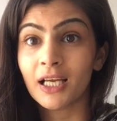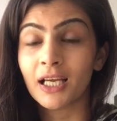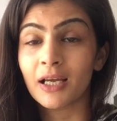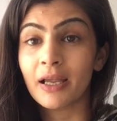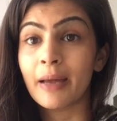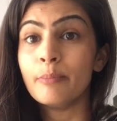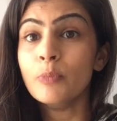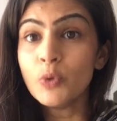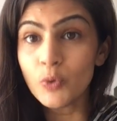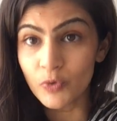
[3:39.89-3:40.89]
uh, and
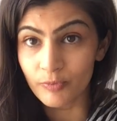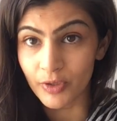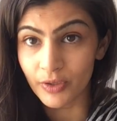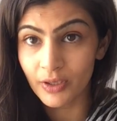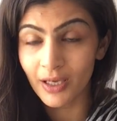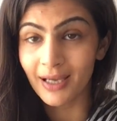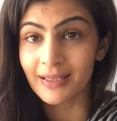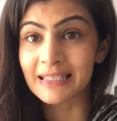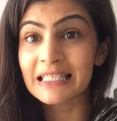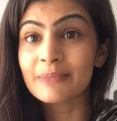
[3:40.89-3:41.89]
movement
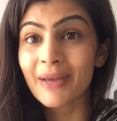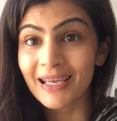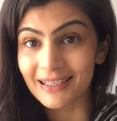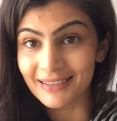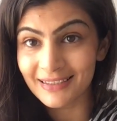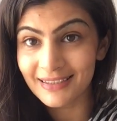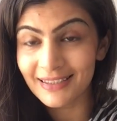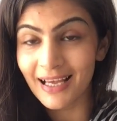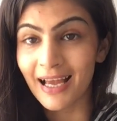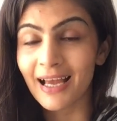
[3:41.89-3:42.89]
and space
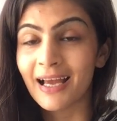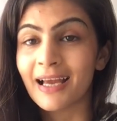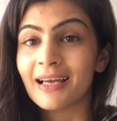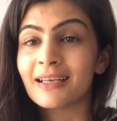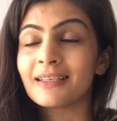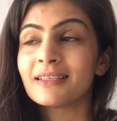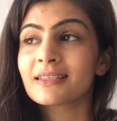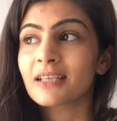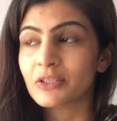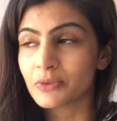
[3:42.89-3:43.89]
and
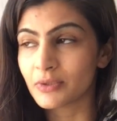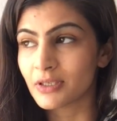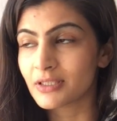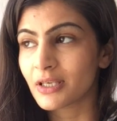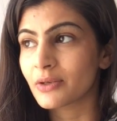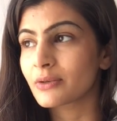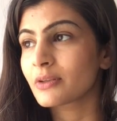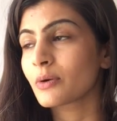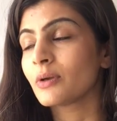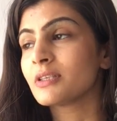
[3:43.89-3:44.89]
subtleness, so
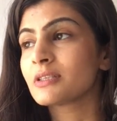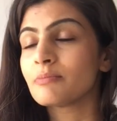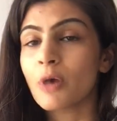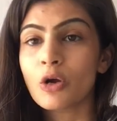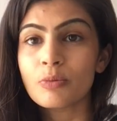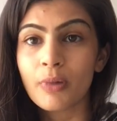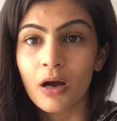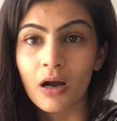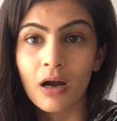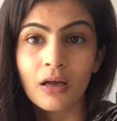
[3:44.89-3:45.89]
the qualities of
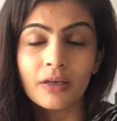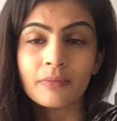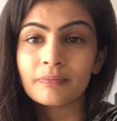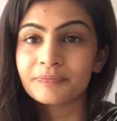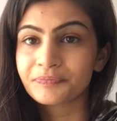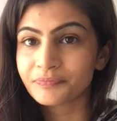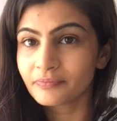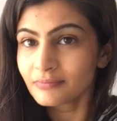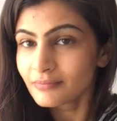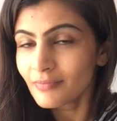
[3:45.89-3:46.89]
mobile and
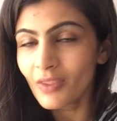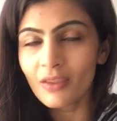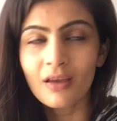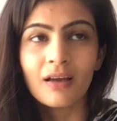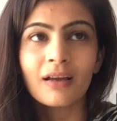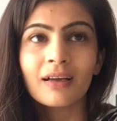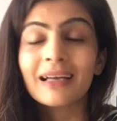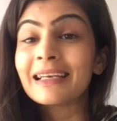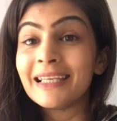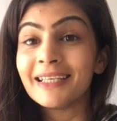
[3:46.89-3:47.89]
uh,
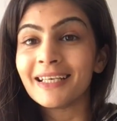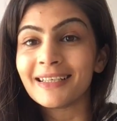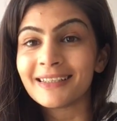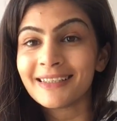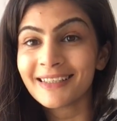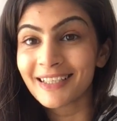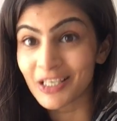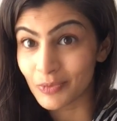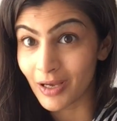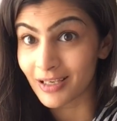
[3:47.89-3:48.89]
clear
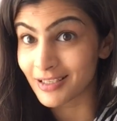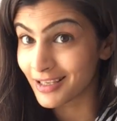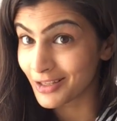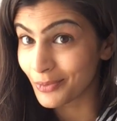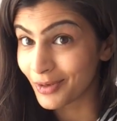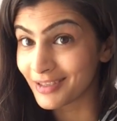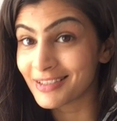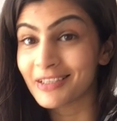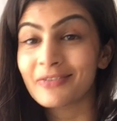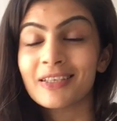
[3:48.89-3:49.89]
as well as another
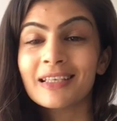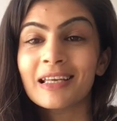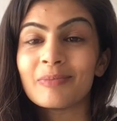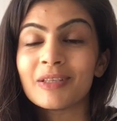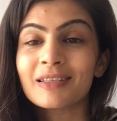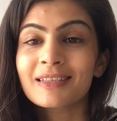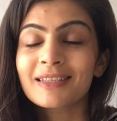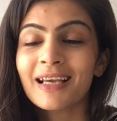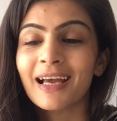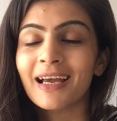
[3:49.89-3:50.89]
quality of these elements
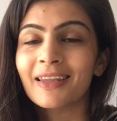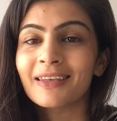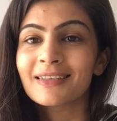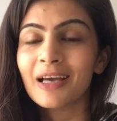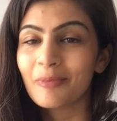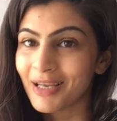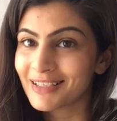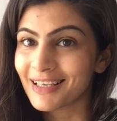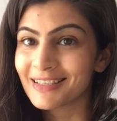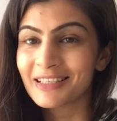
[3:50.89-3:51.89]
and um, that will make
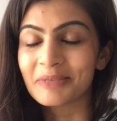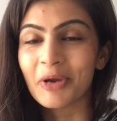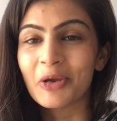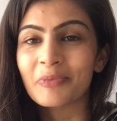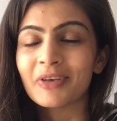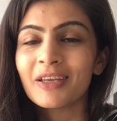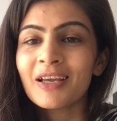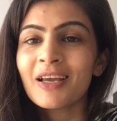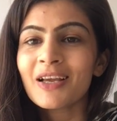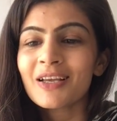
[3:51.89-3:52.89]
sense in a moment.
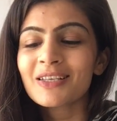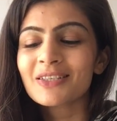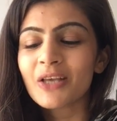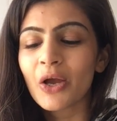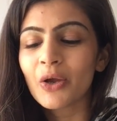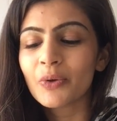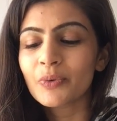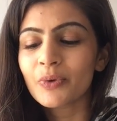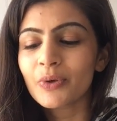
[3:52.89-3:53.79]
So